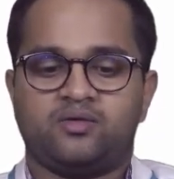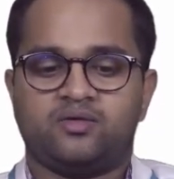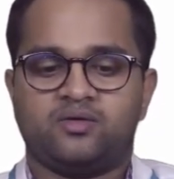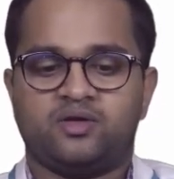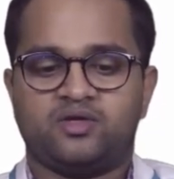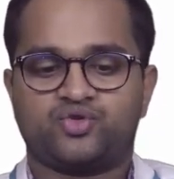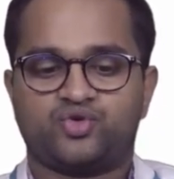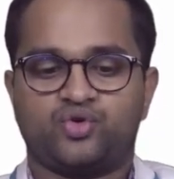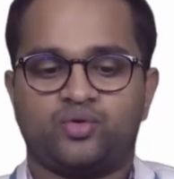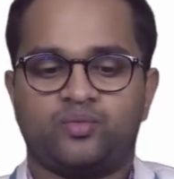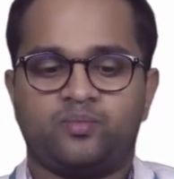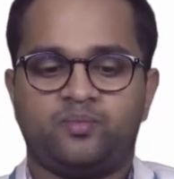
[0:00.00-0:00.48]

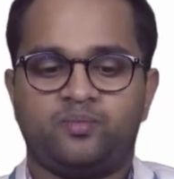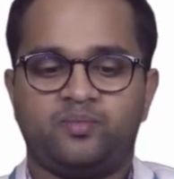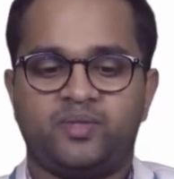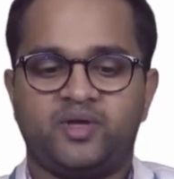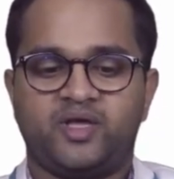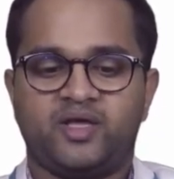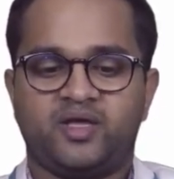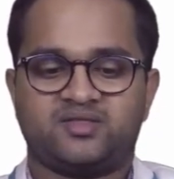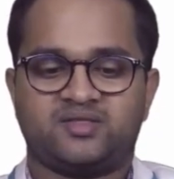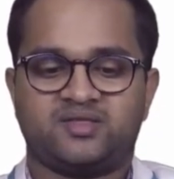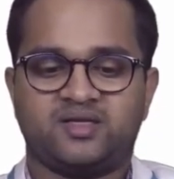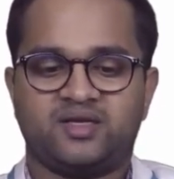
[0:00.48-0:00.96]
It could
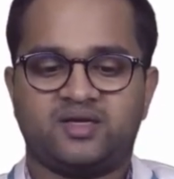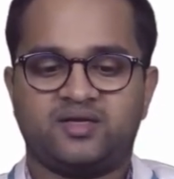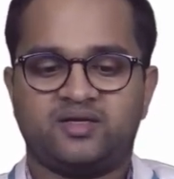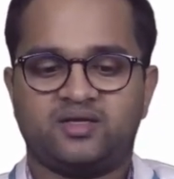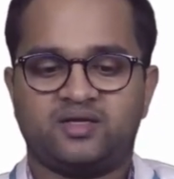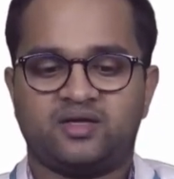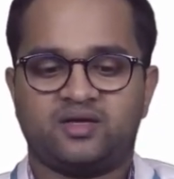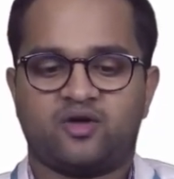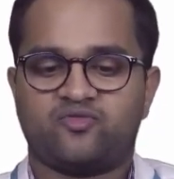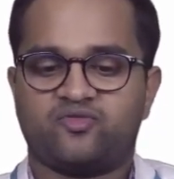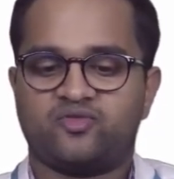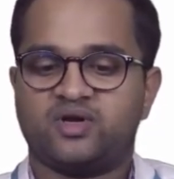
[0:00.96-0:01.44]
be a
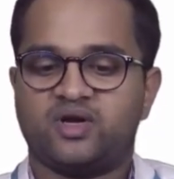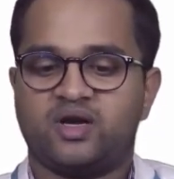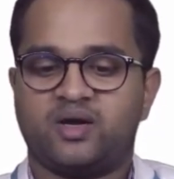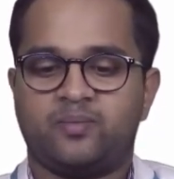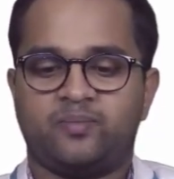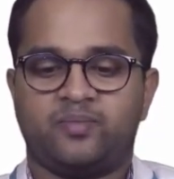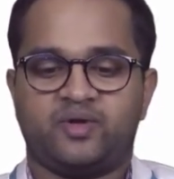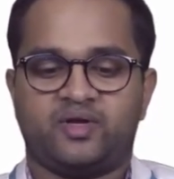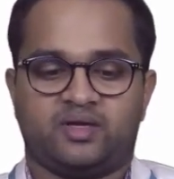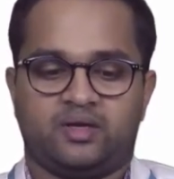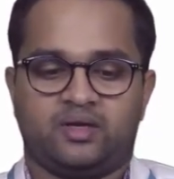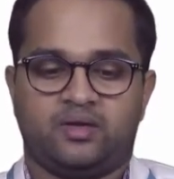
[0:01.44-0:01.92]
cylinder of
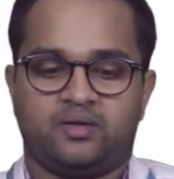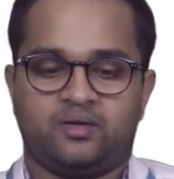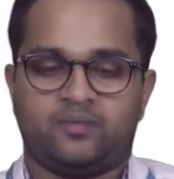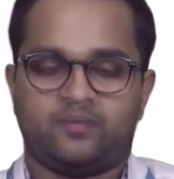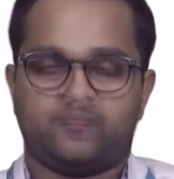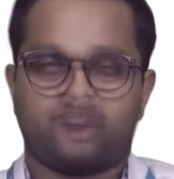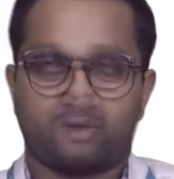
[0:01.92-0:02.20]
gunmetal.